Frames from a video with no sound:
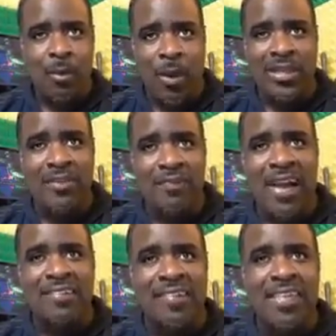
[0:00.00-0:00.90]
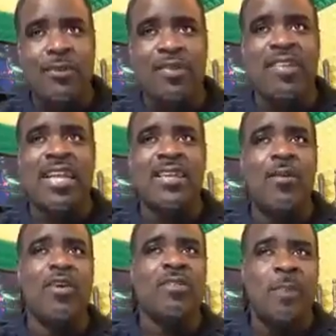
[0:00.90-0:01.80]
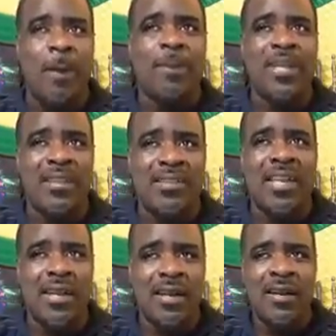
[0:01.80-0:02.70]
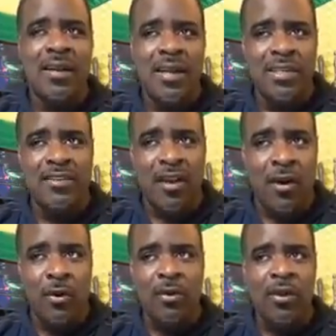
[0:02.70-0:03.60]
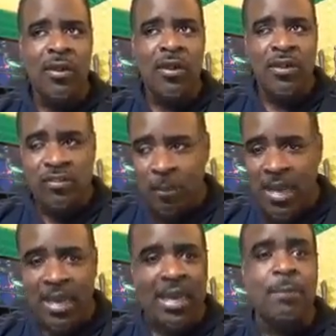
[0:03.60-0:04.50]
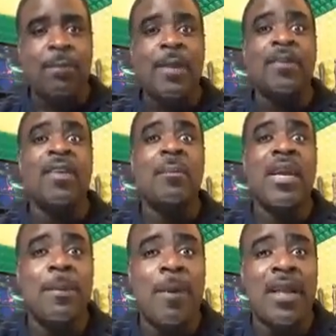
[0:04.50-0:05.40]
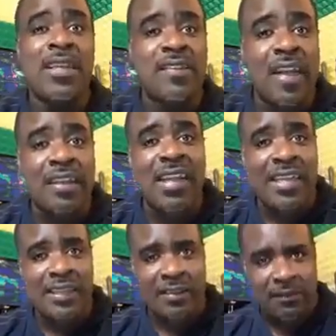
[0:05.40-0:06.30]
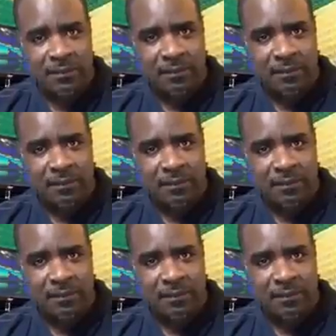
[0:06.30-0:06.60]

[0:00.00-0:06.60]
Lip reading: When the vaccine was not the most popular thing in town, Jamaican people said, make the politician take it.